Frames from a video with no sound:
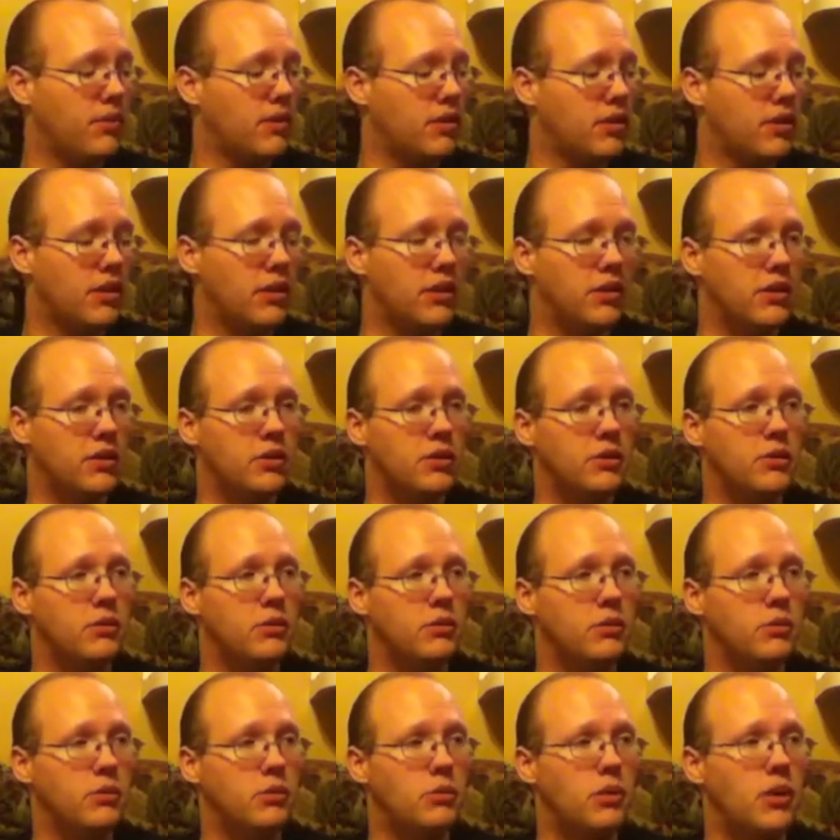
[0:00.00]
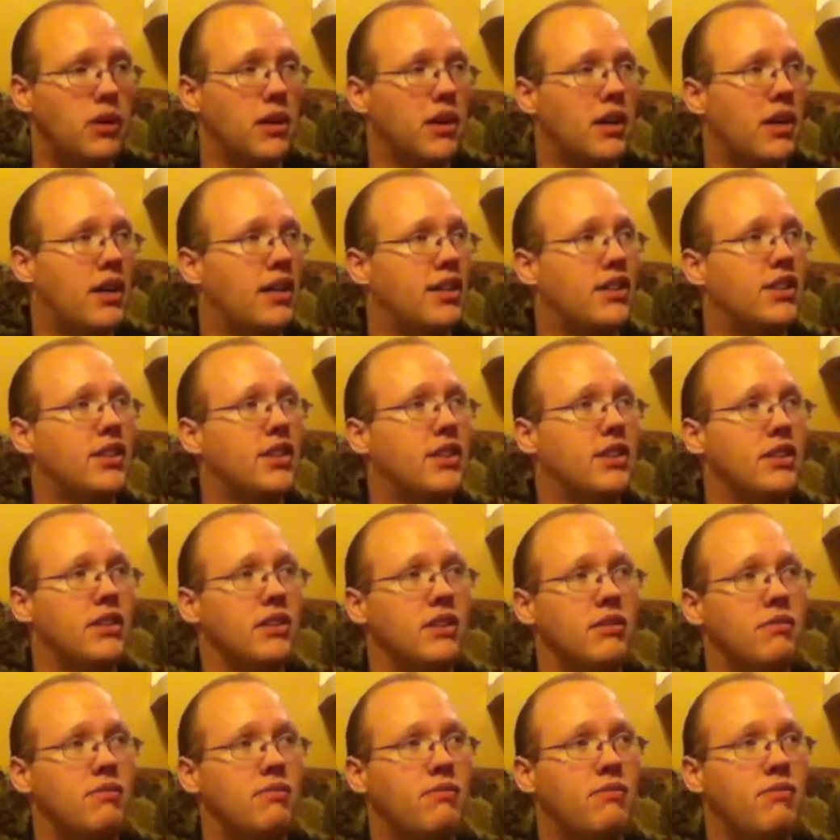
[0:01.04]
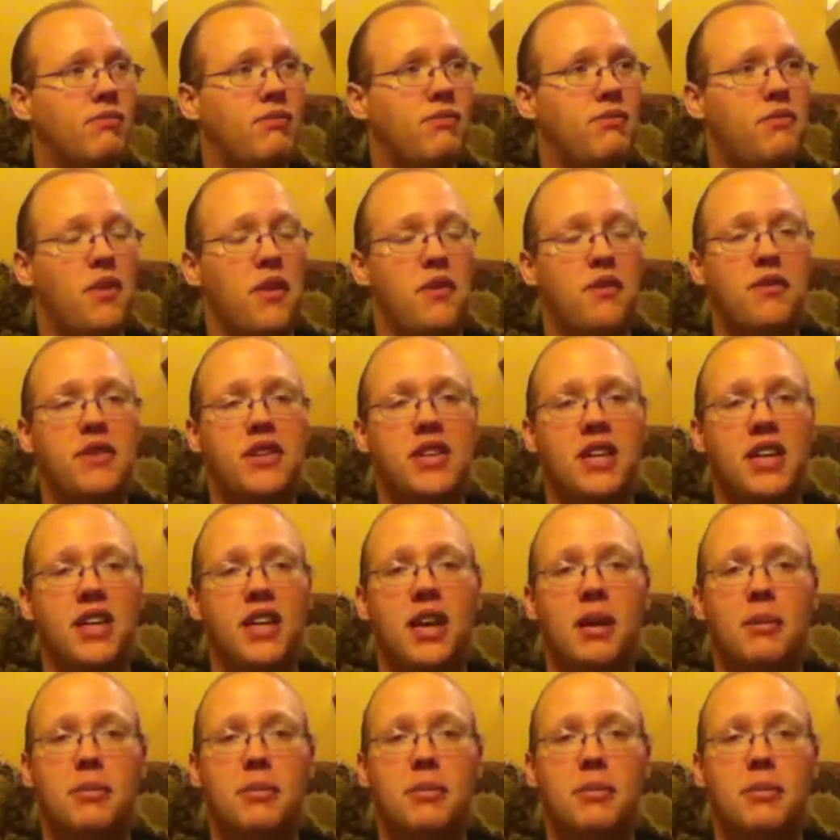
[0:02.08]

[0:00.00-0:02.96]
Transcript: 115